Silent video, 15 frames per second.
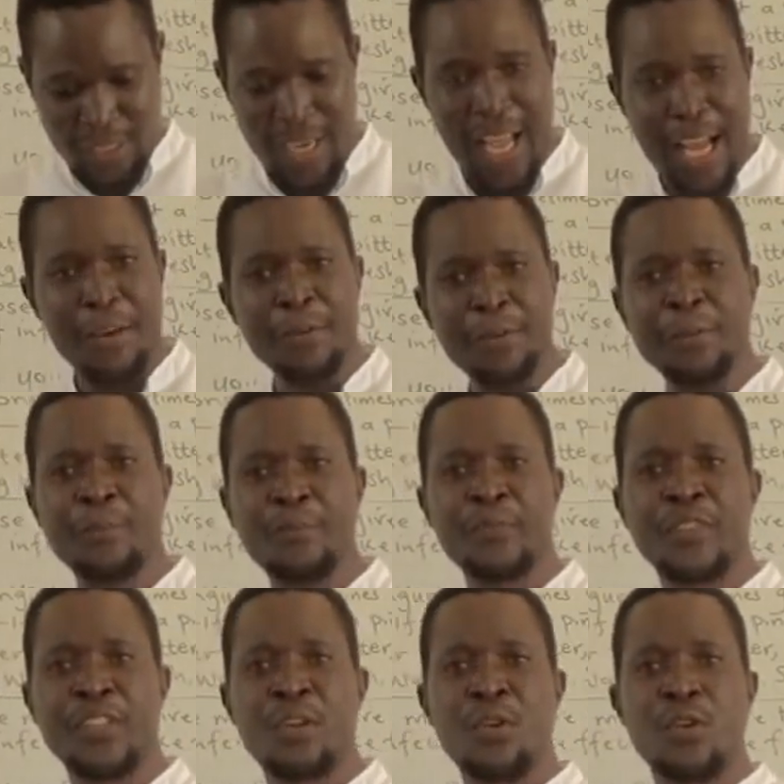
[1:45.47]
Now,
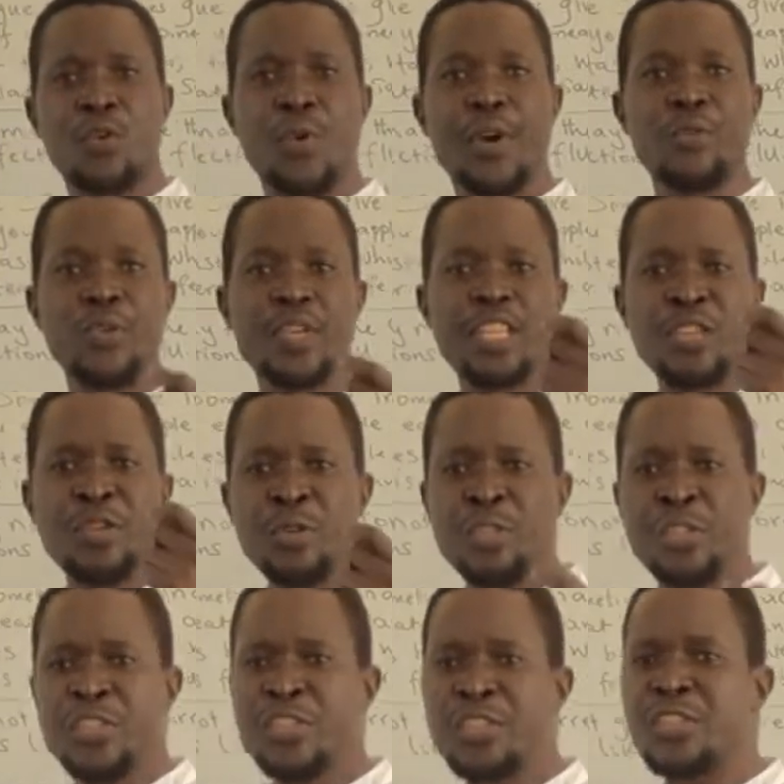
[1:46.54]
when we
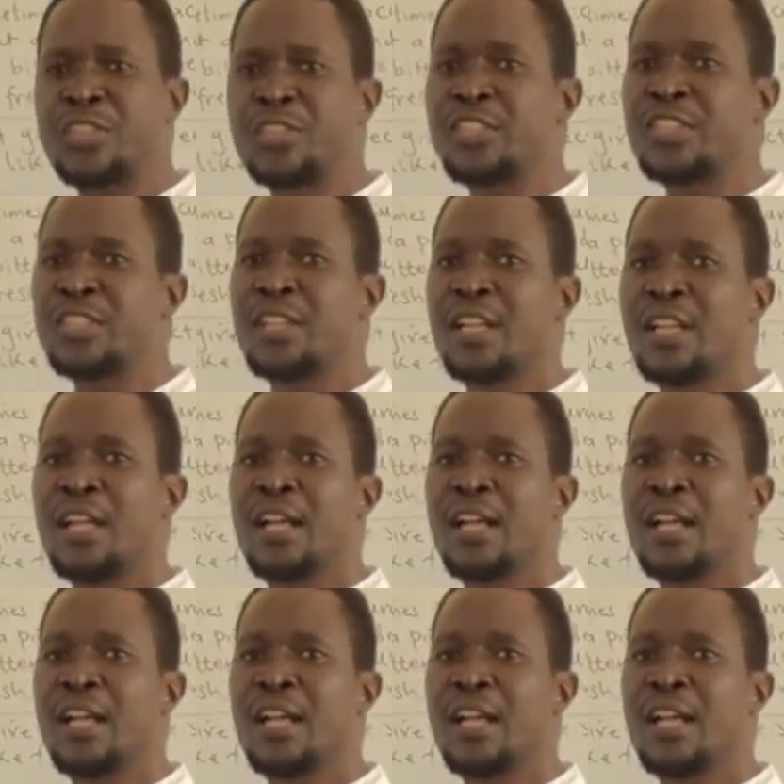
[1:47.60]
use